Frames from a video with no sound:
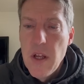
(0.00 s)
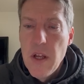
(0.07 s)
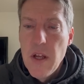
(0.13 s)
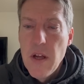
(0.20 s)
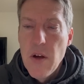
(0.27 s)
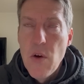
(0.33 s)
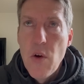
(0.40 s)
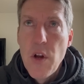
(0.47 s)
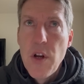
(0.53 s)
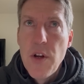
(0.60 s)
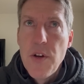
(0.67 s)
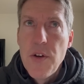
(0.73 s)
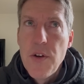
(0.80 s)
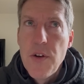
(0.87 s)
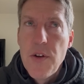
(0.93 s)

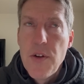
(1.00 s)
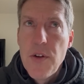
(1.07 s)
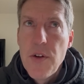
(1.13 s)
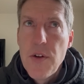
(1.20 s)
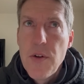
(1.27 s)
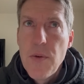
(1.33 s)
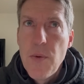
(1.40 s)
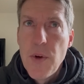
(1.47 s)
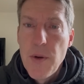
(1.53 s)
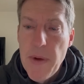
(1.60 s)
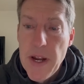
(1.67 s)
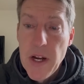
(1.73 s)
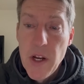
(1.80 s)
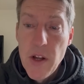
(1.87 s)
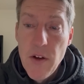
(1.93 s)
Hojlund won the
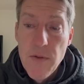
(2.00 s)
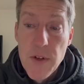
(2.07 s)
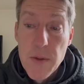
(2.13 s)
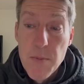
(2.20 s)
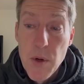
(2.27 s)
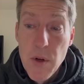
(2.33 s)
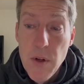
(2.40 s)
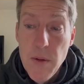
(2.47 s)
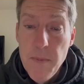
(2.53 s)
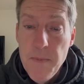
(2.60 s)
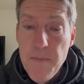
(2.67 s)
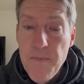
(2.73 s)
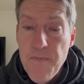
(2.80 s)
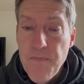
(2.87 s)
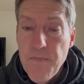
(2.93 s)
penalty off his ball.
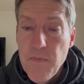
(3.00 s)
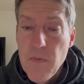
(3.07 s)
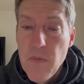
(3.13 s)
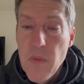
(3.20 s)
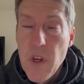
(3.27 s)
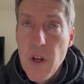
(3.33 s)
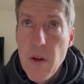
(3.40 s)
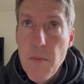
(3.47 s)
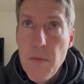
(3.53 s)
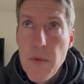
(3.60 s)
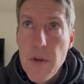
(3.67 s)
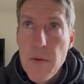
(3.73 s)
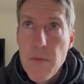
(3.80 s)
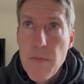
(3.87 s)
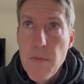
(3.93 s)

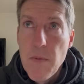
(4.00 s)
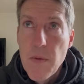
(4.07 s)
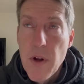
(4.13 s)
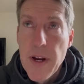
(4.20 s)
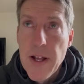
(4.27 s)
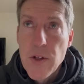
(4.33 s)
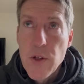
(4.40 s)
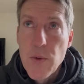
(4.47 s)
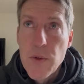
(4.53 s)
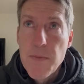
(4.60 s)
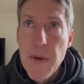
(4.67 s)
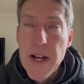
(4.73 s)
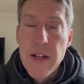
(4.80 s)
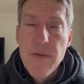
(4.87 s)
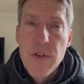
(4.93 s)
Garnacho was
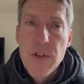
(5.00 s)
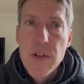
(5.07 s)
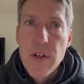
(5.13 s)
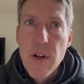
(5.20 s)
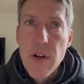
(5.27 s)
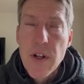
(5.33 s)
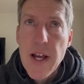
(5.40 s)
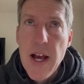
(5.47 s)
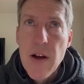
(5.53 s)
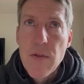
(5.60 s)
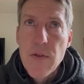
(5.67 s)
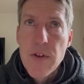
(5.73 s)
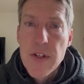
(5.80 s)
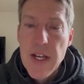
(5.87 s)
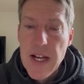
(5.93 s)
magnificent on a
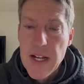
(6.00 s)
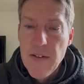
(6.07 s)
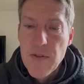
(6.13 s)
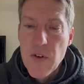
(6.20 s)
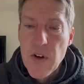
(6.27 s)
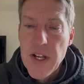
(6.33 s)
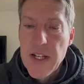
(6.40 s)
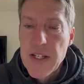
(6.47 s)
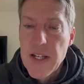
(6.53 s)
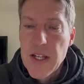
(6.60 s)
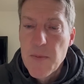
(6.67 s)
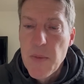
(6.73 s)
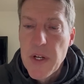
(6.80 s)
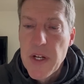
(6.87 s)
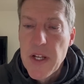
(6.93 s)
counter-attack after
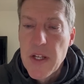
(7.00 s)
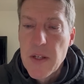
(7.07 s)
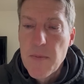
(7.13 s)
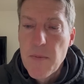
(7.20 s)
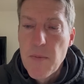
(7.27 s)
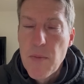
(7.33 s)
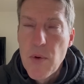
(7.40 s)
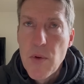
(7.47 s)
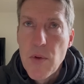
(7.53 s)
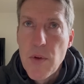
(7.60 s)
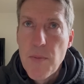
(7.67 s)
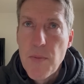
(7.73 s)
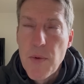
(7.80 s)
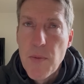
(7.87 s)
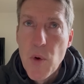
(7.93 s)
86 minutes,
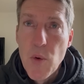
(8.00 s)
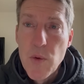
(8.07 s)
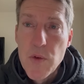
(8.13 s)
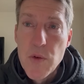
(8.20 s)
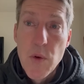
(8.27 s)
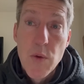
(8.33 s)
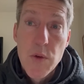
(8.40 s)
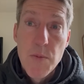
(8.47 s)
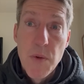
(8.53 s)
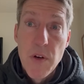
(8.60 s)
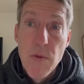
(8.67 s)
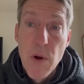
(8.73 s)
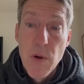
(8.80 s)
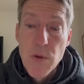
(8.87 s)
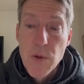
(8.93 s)
but the ball was ultimately
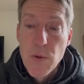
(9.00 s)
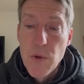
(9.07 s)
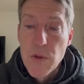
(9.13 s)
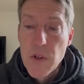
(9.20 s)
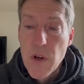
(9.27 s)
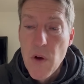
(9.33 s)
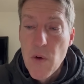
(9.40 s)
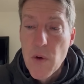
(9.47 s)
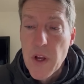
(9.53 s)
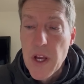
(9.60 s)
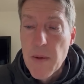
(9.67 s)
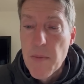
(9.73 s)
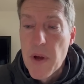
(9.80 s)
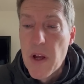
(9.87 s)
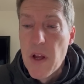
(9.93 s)
rolled towards the
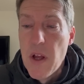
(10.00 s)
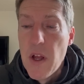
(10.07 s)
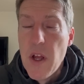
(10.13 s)
goalkeeper.